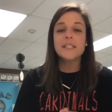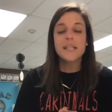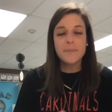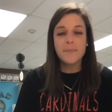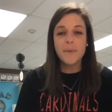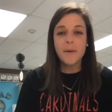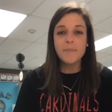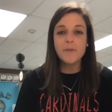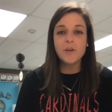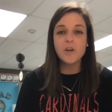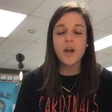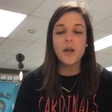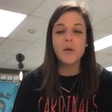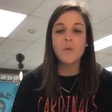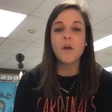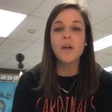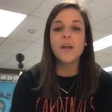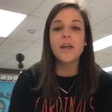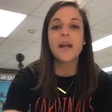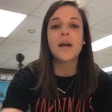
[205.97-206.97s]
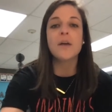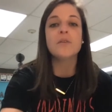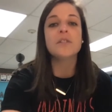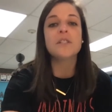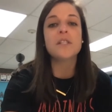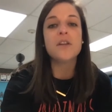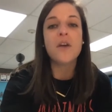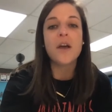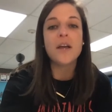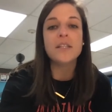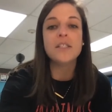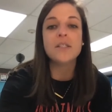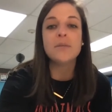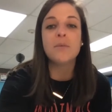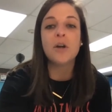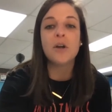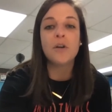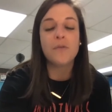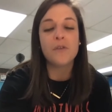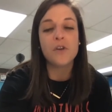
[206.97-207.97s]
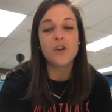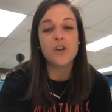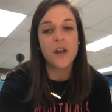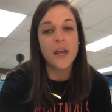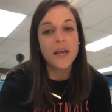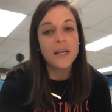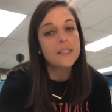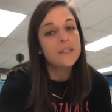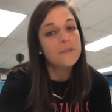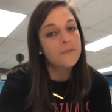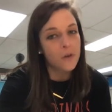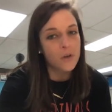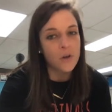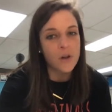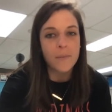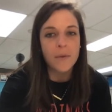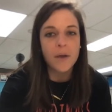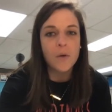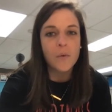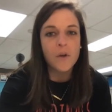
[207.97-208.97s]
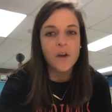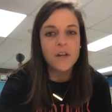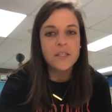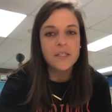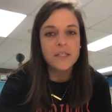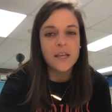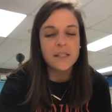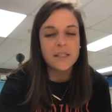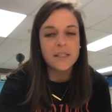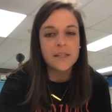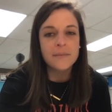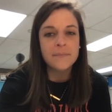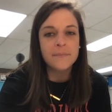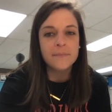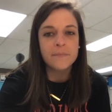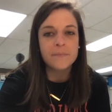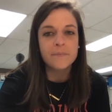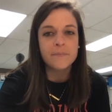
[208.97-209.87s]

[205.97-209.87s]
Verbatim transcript: Keep up the great work, and I will see you guys tomorrow for your next phonemic awareness lesson.